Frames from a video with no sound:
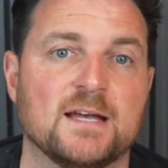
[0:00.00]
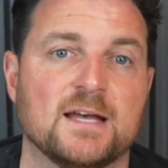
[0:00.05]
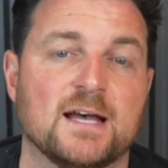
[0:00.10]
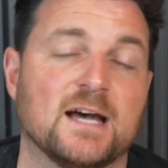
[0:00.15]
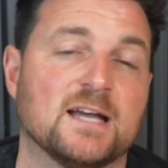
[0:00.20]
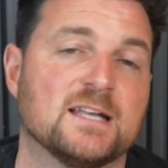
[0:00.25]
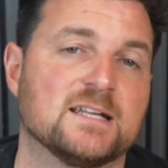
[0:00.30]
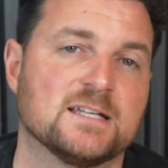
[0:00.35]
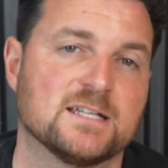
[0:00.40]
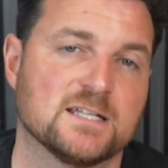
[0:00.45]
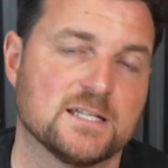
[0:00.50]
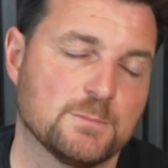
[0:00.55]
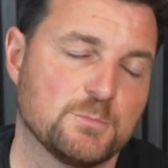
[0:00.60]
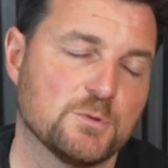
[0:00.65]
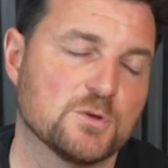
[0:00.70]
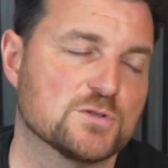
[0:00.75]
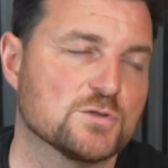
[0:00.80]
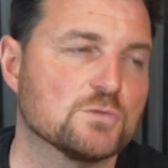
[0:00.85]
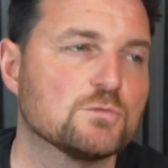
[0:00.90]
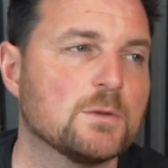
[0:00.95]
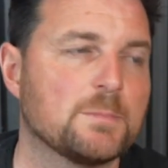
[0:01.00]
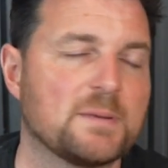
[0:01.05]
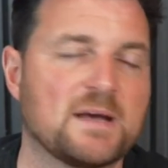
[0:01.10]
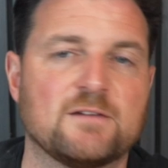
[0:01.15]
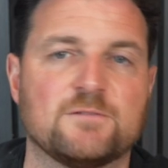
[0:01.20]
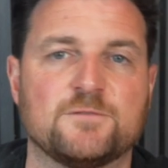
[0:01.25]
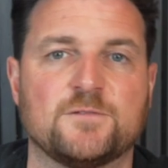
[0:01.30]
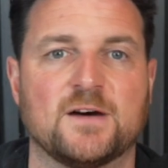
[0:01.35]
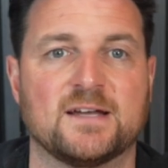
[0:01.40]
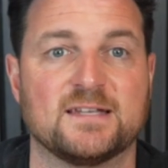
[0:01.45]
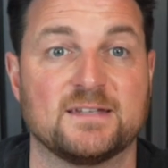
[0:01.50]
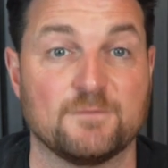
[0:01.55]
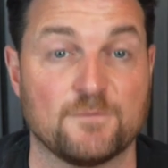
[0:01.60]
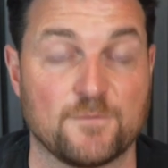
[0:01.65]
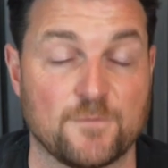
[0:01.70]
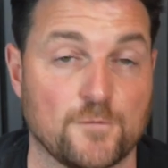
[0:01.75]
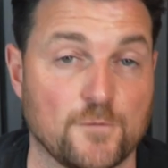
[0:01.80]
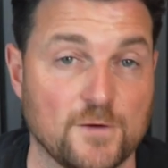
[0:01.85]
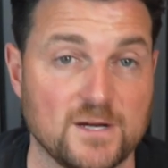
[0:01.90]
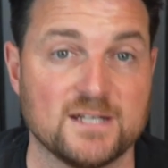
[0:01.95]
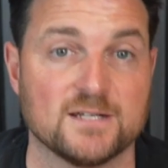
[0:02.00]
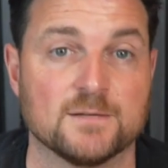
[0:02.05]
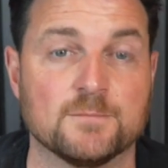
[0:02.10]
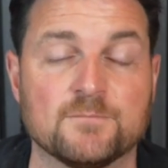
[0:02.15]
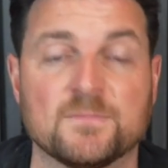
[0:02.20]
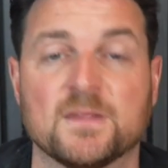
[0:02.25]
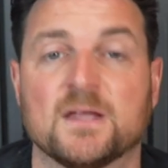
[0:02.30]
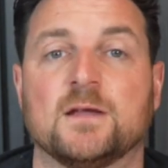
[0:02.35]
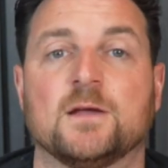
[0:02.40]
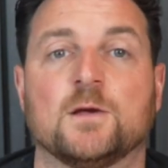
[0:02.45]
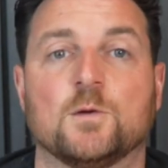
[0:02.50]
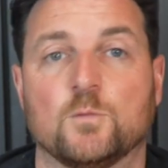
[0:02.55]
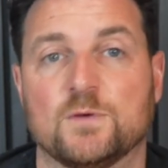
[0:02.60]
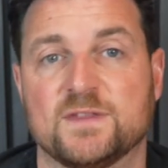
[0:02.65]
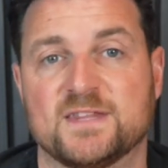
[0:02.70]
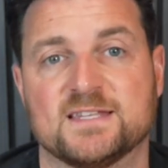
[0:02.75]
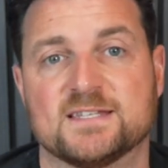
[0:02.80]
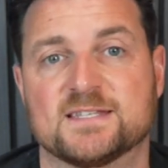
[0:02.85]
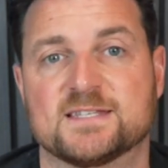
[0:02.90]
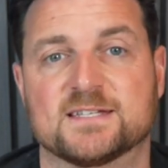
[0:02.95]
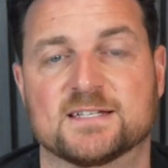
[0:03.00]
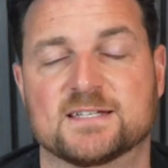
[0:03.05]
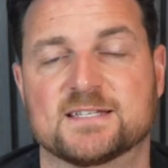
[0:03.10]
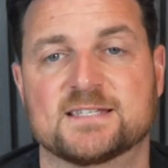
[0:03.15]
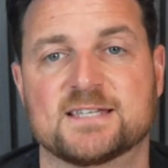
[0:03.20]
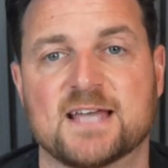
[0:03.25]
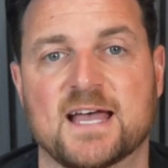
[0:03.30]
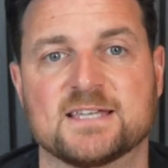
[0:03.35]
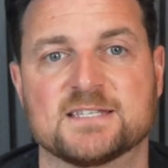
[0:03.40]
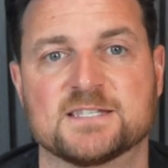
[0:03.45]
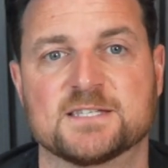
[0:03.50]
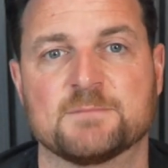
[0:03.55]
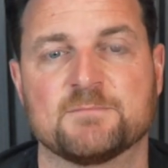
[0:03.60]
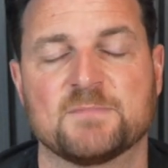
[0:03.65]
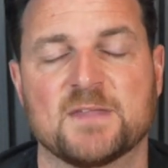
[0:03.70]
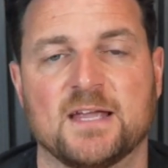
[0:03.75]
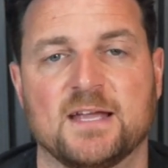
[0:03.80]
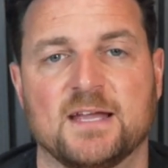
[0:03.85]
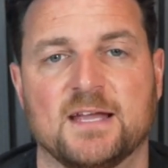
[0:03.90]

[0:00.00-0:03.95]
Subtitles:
And the book's all about finding freedom within success.